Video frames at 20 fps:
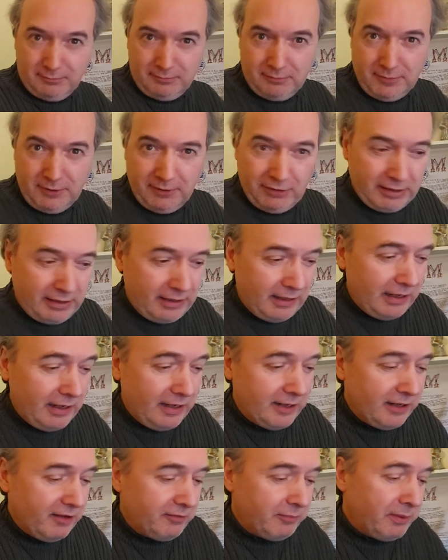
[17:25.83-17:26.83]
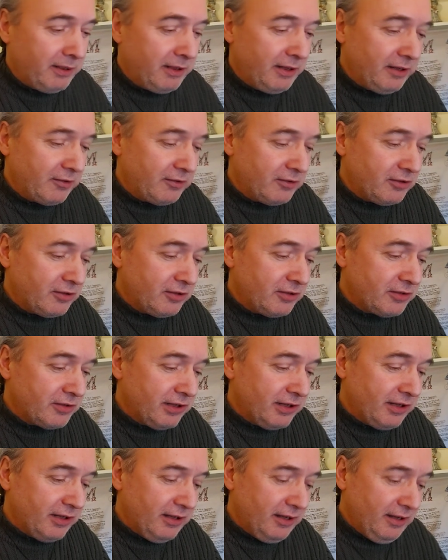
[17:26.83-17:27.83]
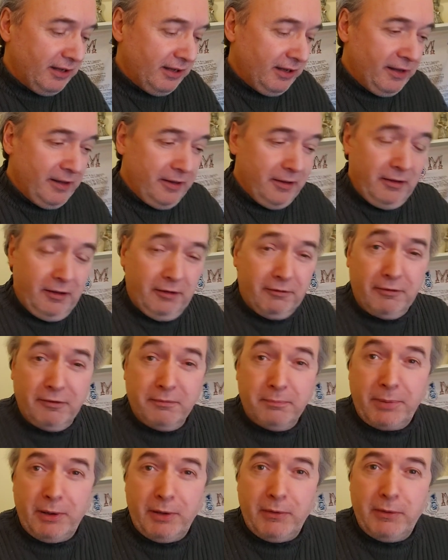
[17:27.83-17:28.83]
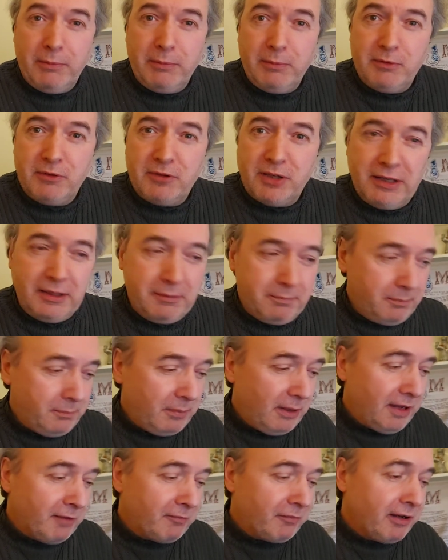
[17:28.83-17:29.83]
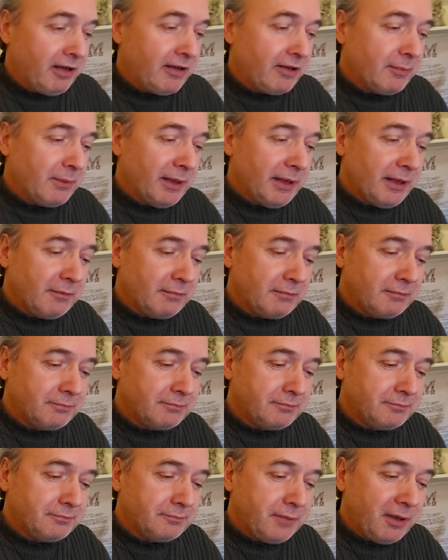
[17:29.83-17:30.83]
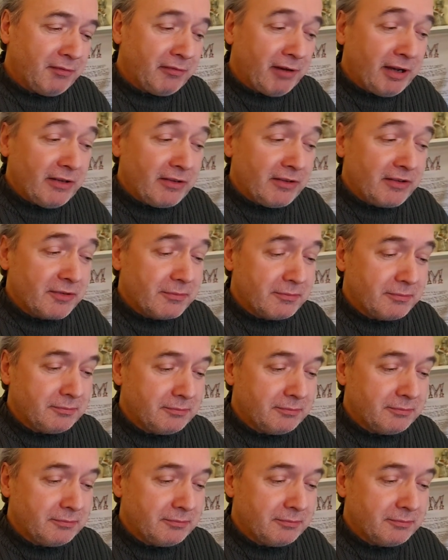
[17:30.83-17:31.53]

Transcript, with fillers: where I can, I've been introducing poems um, by a friend of mine, by friends,